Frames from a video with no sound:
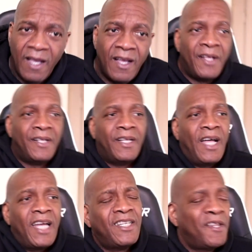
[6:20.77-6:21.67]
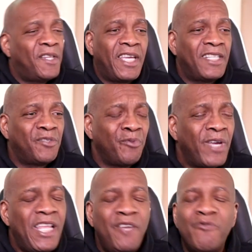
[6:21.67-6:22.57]
And another thing, it's
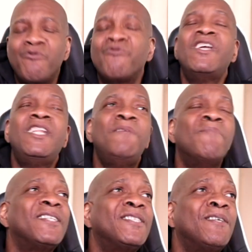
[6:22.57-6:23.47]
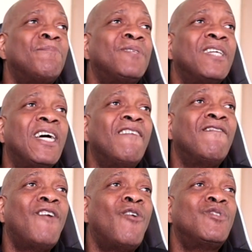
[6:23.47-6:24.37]
really, really messed up to have
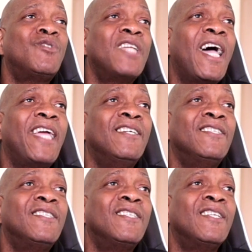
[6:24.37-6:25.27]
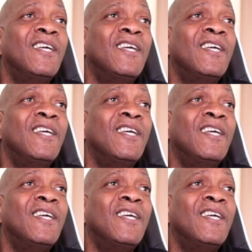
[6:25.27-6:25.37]
outsiders